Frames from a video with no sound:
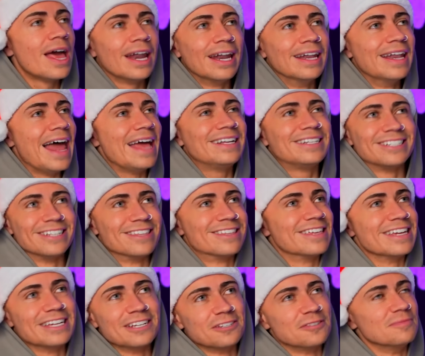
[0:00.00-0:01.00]
led to
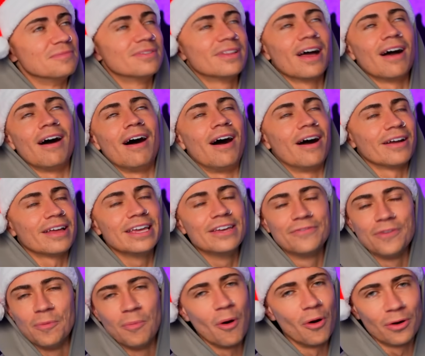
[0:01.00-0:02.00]
things
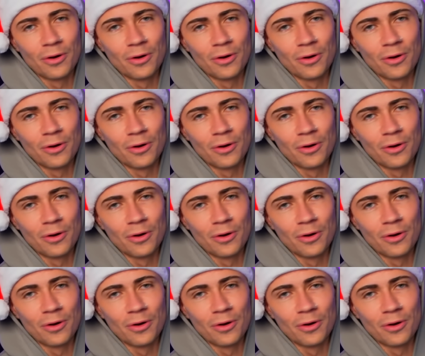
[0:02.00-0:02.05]
even more